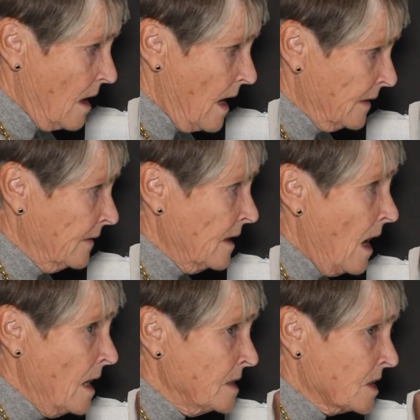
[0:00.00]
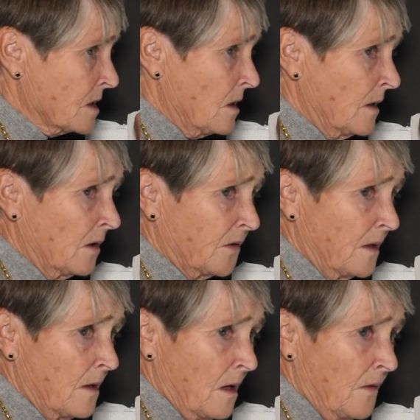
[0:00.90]
and the ice going
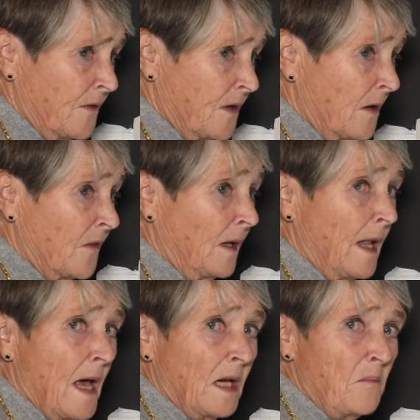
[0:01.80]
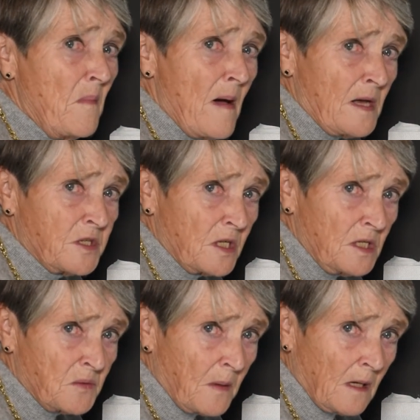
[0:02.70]
thinner and thinner. The landmass
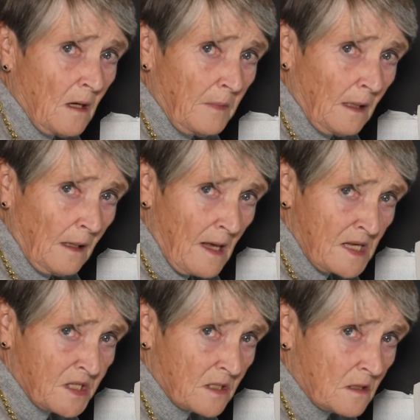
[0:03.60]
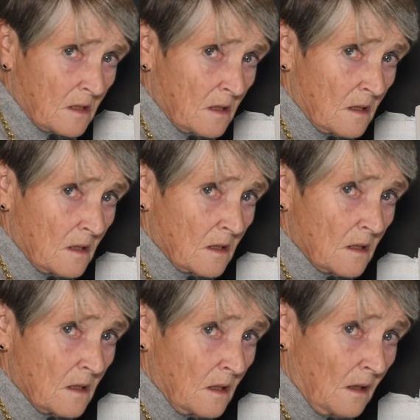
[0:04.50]
is becoming less
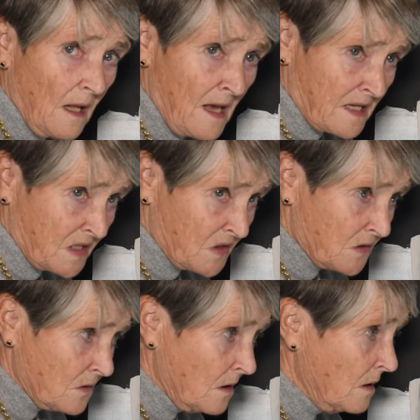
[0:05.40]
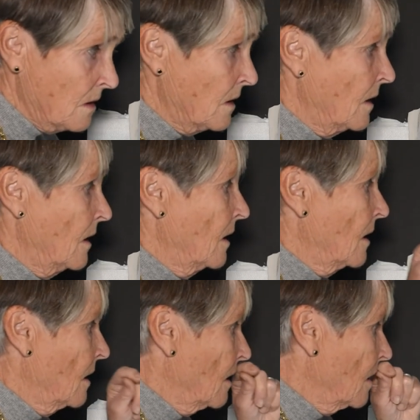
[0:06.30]
and less.
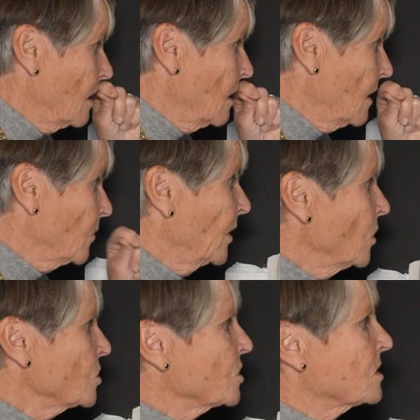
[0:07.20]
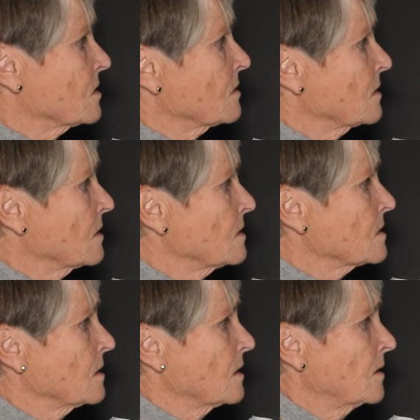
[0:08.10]
And we're not just
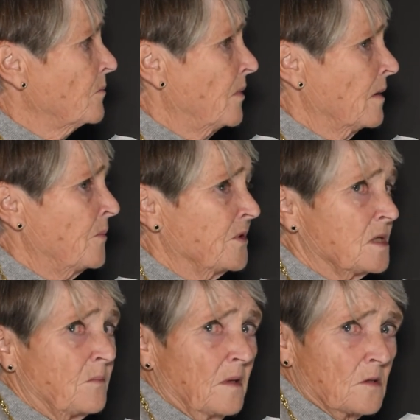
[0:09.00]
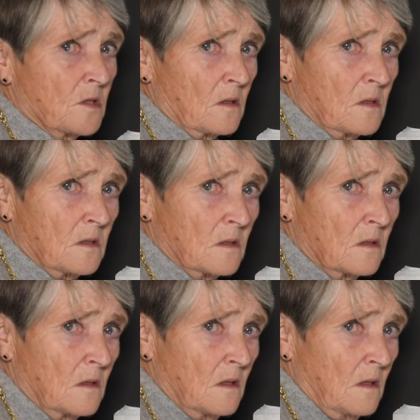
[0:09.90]
concerned by pretty pictures,
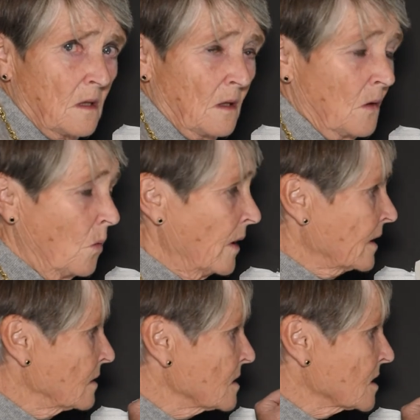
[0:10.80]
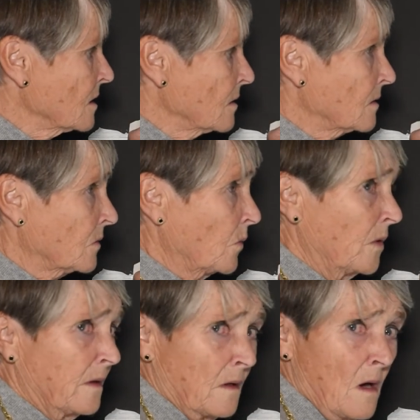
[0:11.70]
we're concerned
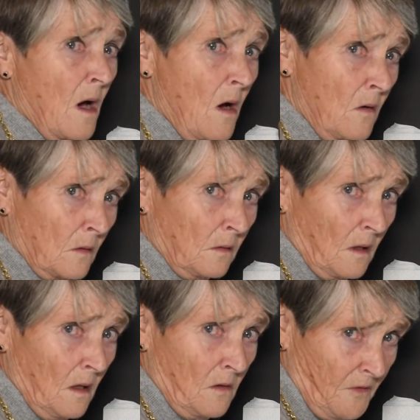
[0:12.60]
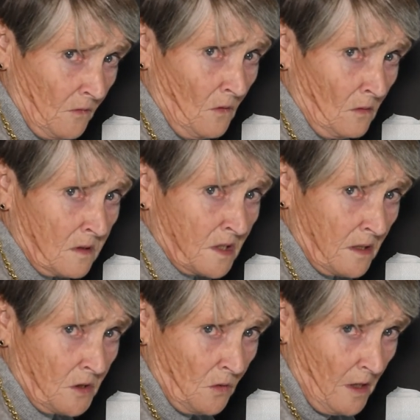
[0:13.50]
with the whole overall
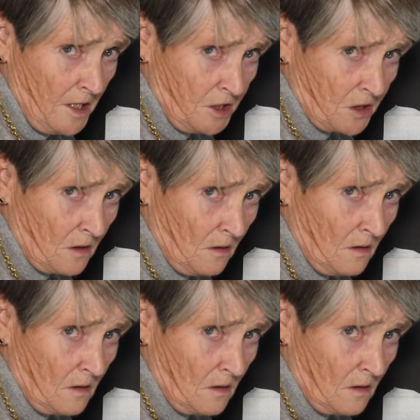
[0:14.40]
situation